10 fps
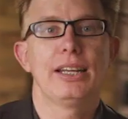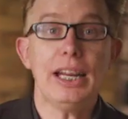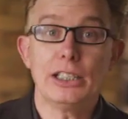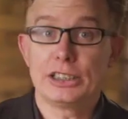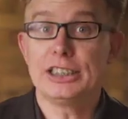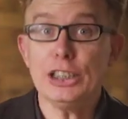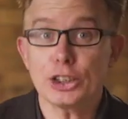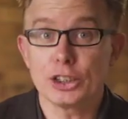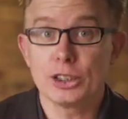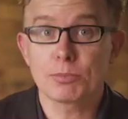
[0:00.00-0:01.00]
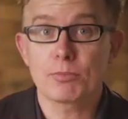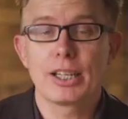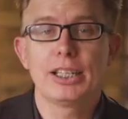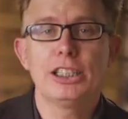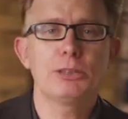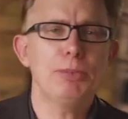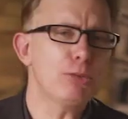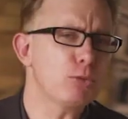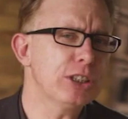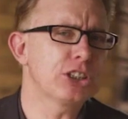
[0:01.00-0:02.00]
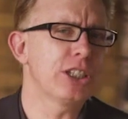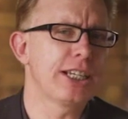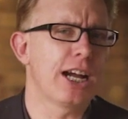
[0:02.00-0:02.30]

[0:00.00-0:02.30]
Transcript: In addition, it's been recently